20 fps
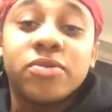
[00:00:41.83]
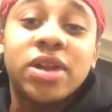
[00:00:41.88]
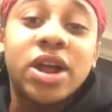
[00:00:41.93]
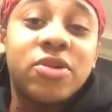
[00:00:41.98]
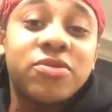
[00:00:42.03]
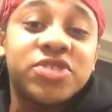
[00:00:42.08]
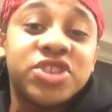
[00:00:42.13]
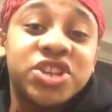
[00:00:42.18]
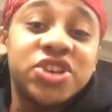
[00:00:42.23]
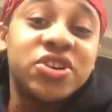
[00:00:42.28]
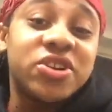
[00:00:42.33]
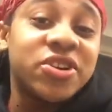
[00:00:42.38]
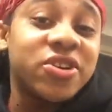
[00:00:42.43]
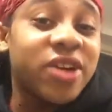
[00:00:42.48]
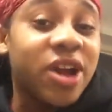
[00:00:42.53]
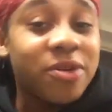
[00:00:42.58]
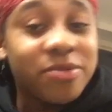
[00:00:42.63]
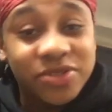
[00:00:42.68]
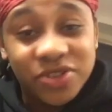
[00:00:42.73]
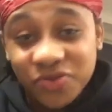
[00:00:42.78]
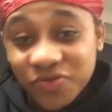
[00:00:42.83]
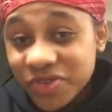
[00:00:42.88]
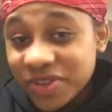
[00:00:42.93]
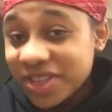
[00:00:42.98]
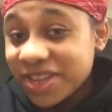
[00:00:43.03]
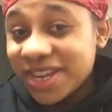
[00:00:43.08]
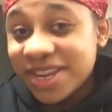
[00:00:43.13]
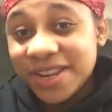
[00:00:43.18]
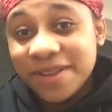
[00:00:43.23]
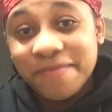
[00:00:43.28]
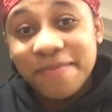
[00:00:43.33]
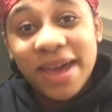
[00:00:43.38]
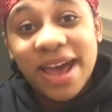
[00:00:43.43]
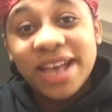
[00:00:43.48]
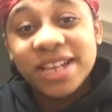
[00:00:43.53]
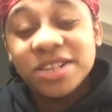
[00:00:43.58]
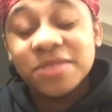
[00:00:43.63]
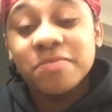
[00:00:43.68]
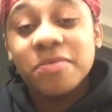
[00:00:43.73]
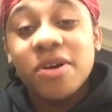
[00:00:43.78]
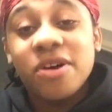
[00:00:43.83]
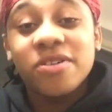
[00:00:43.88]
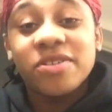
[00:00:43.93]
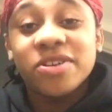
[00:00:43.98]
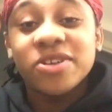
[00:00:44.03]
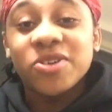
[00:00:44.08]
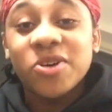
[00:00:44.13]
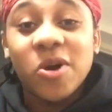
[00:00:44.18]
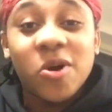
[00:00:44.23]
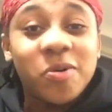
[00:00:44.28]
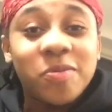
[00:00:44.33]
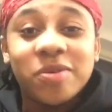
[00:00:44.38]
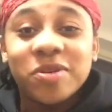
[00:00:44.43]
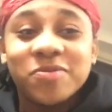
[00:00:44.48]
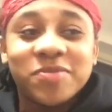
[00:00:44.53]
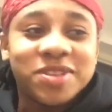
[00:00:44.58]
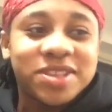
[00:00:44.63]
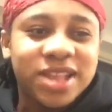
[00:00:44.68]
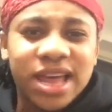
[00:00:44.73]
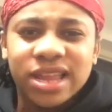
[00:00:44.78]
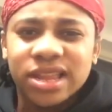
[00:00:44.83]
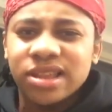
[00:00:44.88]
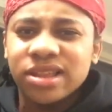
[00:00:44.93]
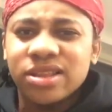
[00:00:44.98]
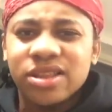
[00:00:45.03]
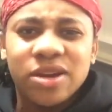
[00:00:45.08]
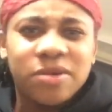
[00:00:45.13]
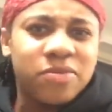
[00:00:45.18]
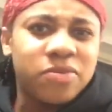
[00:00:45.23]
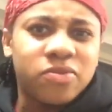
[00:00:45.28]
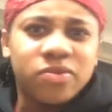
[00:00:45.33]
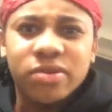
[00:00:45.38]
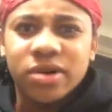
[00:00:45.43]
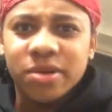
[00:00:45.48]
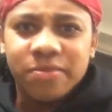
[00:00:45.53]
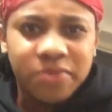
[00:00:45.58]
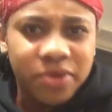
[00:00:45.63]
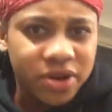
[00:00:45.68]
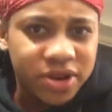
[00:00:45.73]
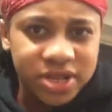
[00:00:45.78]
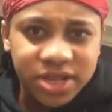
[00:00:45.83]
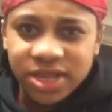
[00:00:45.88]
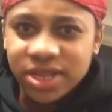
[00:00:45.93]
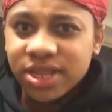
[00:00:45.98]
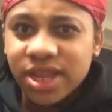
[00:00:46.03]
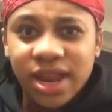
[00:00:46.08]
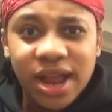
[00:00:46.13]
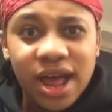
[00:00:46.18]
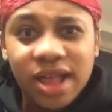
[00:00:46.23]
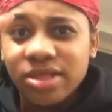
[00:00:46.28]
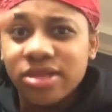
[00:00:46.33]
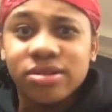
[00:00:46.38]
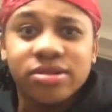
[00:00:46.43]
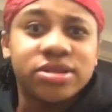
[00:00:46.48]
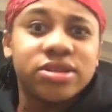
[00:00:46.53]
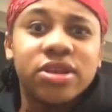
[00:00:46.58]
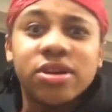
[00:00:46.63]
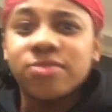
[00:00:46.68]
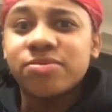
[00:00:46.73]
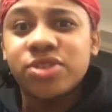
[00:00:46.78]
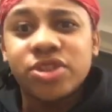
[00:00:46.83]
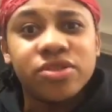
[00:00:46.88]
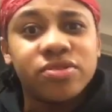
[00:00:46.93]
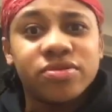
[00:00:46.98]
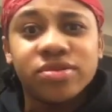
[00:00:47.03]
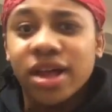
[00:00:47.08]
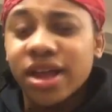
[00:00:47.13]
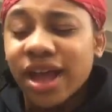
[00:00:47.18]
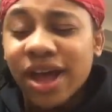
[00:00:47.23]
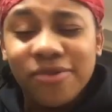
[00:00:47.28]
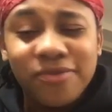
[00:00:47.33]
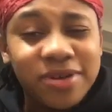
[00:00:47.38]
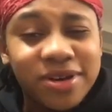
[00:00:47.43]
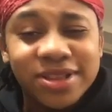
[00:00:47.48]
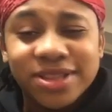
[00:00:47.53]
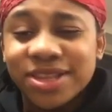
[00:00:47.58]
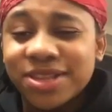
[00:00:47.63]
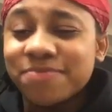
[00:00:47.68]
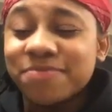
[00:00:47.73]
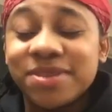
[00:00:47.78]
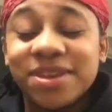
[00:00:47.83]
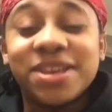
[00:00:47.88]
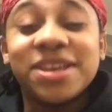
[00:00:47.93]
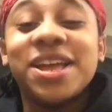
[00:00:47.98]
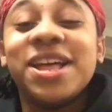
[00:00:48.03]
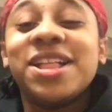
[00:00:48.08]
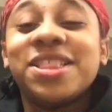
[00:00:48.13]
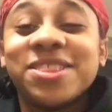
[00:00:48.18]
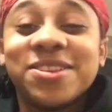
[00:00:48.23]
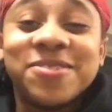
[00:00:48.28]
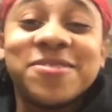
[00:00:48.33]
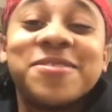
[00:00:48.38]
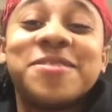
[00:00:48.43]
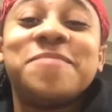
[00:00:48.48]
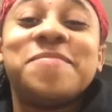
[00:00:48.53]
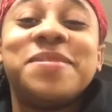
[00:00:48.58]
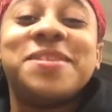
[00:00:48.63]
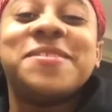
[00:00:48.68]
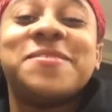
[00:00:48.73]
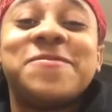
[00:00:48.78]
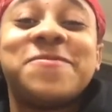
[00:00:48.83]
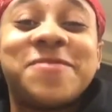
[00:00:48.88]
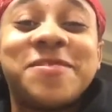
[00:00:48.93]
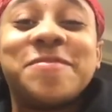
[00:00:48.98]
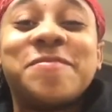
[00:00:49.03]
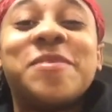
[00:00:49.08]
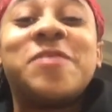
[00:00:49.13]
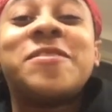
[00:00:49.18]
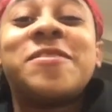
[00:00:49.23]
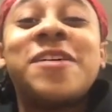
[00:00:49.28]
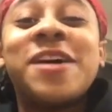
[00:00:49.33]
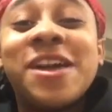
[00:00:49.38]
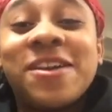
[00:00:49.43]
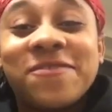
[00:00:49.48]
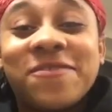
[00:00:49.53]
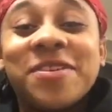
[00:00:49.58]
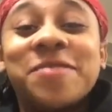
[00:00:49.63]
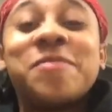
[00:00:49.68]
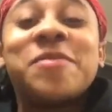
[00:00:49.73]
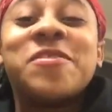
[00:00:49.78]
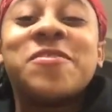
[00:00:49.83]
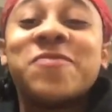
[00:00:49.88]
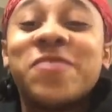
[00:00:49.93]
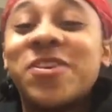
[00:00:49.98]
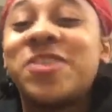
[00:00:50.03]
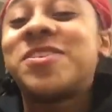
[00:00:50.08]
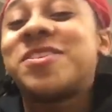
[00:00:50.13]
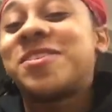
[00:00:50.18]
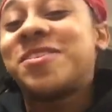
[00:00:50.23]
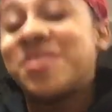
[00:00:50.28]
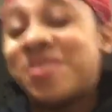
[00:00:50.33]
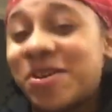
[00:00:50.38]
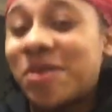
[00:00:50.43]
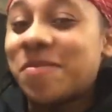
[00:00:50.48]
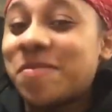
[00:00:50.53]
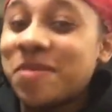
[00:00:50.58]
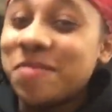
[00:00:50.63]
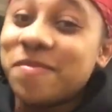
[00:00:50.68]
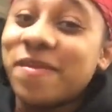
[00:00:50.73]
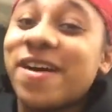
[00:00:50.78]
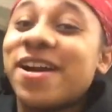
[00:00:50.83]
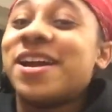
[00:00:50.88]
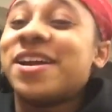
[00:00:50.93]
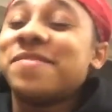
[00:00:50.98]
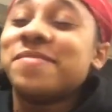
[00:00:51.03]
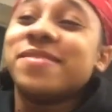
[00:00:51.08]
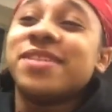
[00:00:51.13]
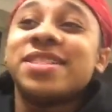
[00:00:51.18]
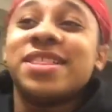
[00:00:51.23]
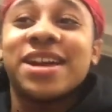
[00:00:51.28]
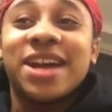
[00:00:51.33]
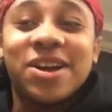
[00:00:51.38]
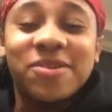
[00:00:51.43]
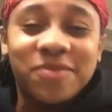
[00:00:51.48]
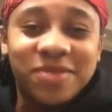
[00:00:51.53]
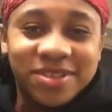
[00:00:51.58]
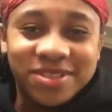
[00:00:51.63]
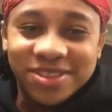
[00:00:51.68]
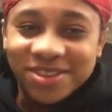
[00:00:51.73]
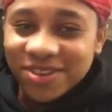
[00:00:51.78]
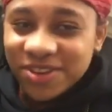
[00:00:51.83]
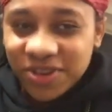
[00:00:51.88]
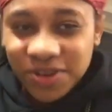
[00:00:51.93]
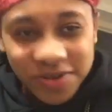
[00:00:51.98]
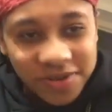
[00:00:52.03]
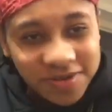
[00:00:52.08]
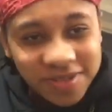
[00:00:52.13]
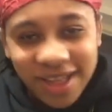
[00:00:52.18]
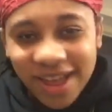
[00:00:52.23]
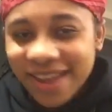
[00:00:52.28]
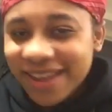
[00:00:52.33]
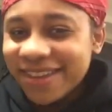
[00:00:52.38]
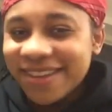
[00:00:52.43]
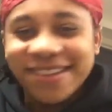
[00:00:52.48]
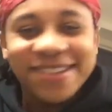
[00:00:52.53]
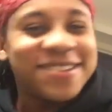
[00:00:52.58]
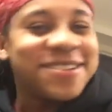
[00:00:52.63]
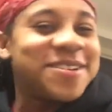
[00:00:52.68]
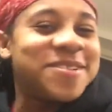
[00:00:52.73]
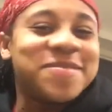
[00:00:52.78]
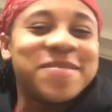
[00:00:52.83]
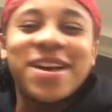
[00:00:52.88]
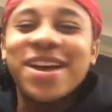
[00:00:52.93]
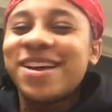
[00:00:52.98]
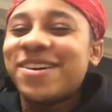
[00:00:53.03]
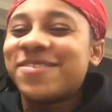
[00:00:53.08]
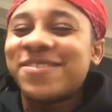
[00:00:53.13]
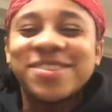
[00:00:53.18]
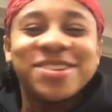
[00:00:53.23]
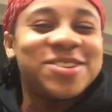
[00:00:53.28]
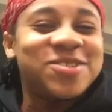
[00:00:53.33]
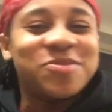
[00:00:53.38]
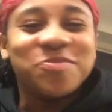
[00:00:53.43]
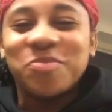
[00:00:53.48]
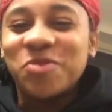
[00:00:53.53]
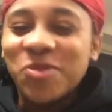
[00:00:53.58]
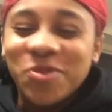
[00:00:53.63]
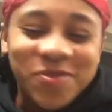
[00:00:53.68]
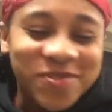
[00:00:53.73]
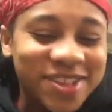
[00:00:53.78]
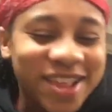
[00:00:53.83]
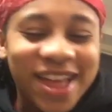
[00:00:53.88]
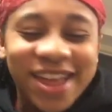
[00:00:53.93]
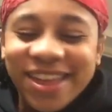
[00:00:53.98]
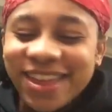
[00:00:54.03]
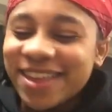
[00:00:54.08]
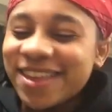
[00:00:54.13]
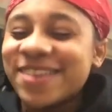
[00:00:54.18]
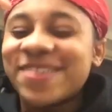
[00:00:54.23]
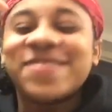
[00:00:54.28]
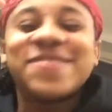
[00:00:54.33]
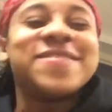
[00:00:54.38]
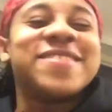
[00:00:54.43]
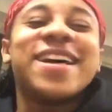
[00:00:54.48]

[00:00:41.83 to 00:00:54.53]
I was younger, I was really into basketball, and Kobe was like the number one person that I looked up to. Like, I wanted to be a female version of Kobe Bryant, bro. Like, I wanted to shoot like him, wanted to do moves like him.